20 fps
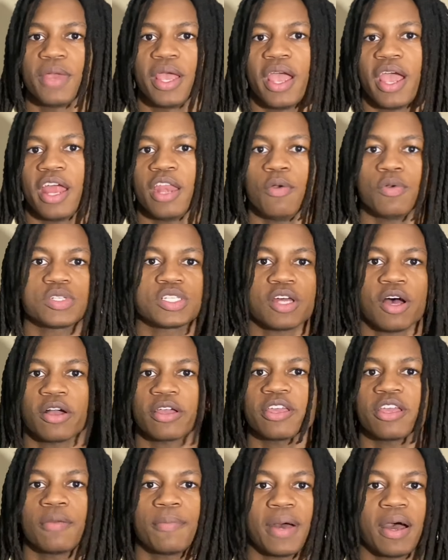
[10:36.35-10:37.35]
And he was
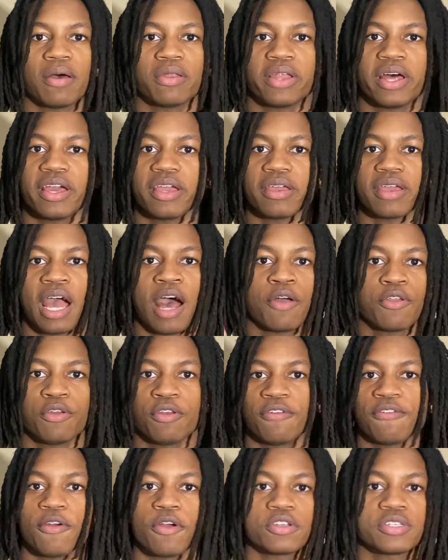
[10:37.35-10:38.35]
talking about like how
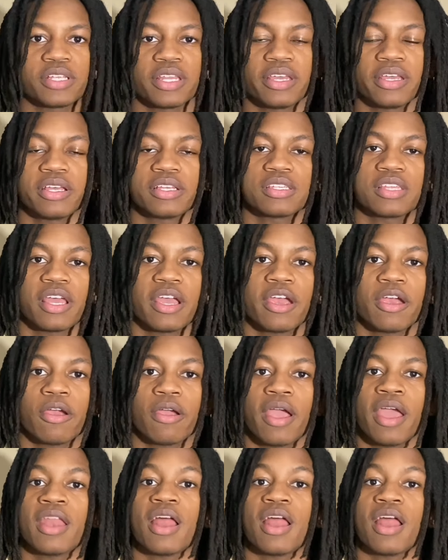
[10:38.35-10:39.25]
university is there,